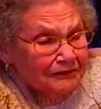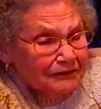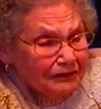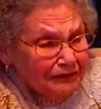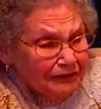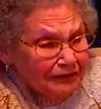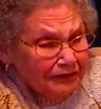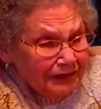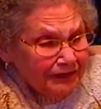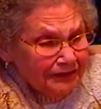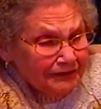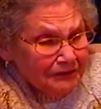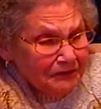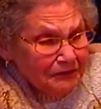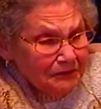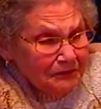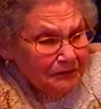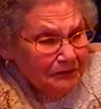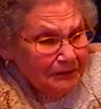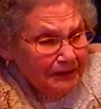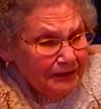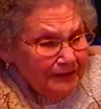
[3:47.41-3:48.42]
to
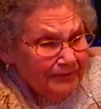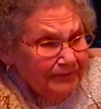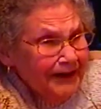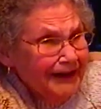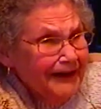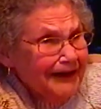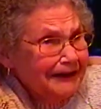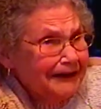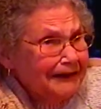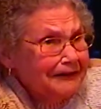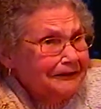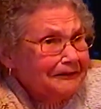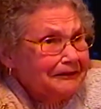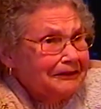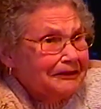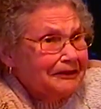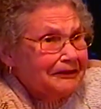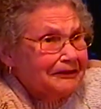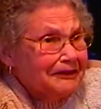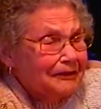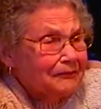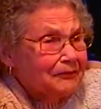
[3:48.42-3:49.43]
Havana.
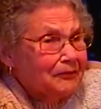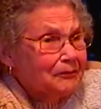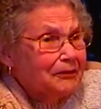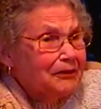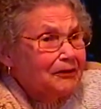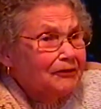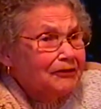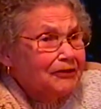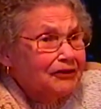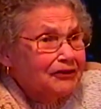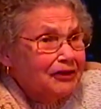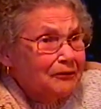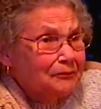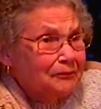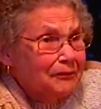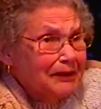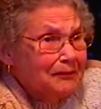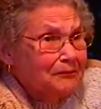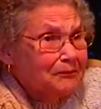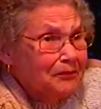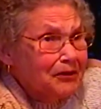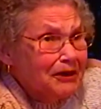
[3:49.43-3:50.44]
They were building the
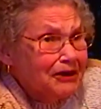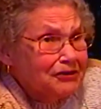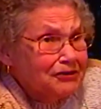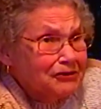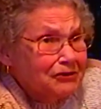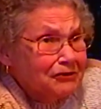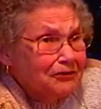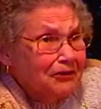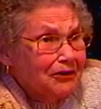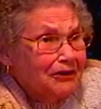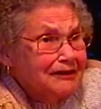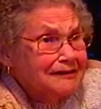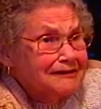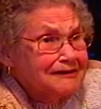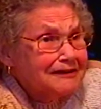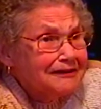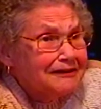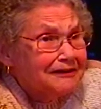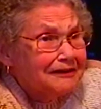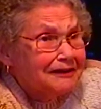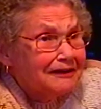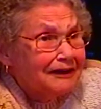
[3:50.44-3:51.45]
big bridge across